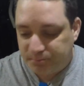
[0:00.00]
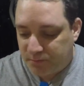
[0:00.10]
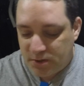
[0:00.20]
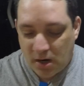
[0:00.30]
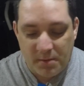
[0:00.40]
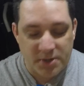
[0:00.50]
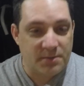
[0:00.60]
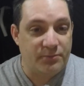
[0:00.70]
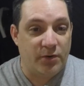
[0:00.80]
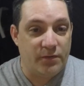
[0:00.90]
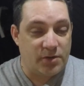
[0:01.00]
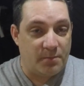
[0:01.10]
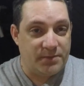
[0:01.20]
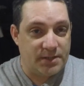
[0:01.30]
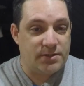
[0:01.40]
so much improved
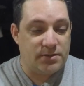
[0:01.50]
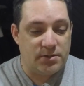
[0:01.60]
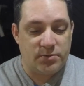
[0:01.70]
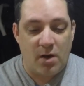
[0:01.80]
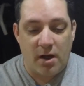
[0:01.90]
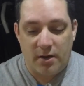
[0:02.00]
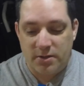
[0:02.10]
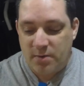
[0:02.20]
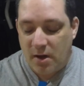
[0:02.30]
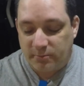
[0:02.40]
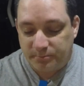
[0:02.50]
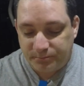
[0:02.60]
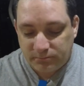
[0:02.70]
on distance as well.